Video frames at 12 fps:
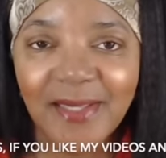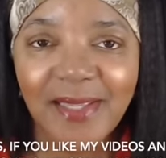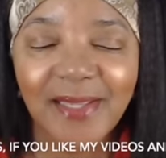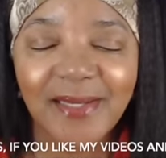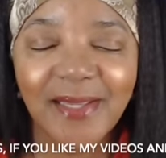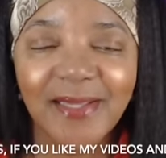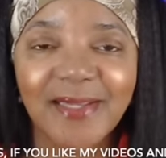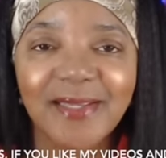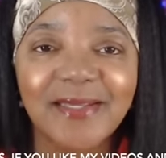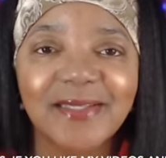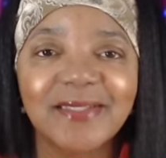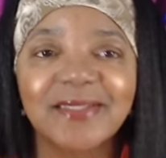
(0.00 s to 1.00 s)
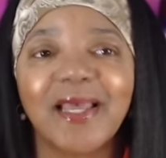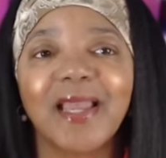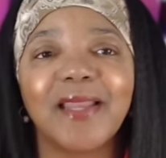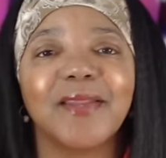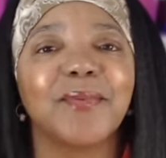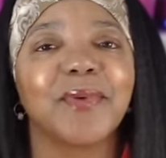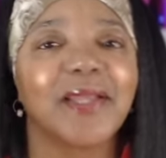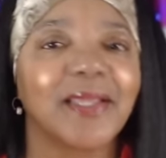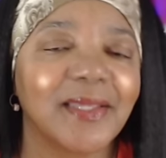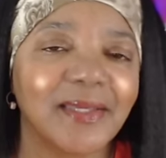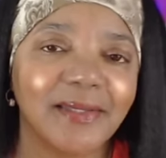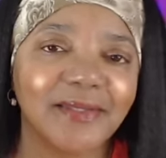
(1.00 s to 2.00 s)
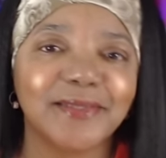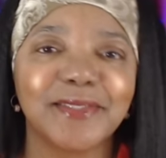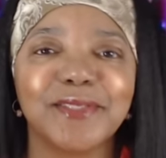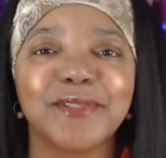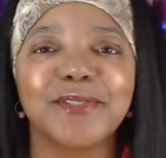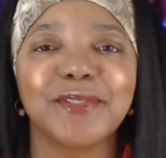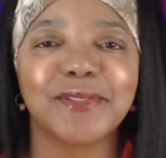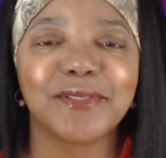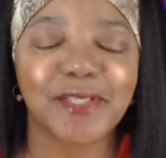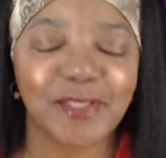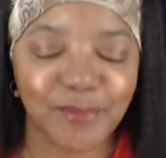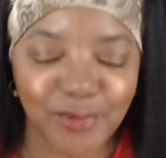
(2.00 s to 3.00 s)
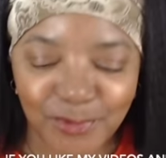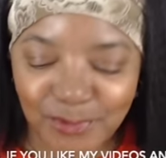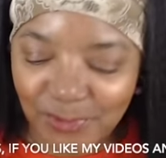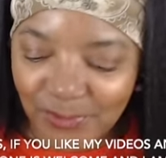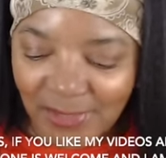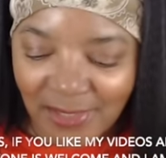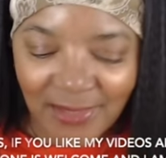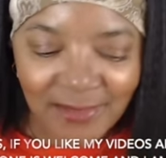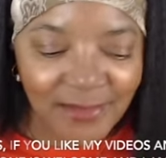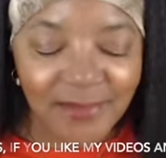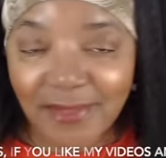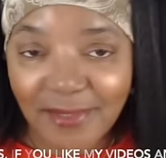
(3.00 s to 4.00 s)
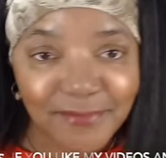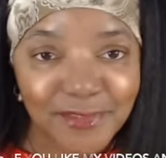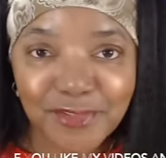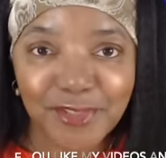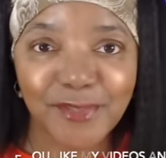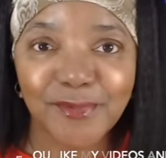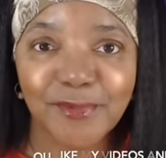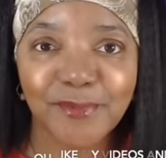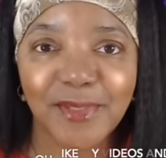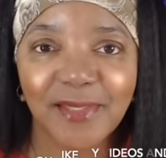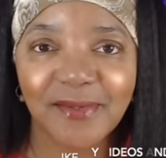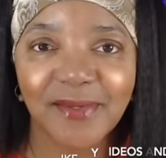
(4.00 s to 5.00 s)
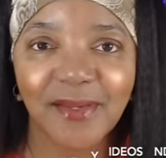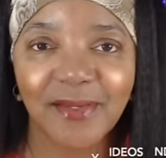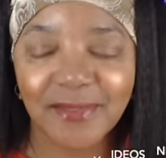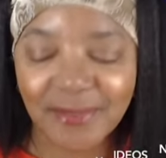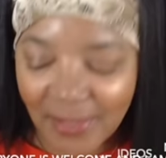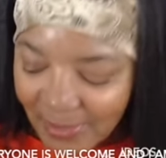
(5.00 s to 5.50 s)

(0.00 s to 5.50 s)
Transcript: And I get excited when I get good deals on Temu. So, and I just love to share them with you guys.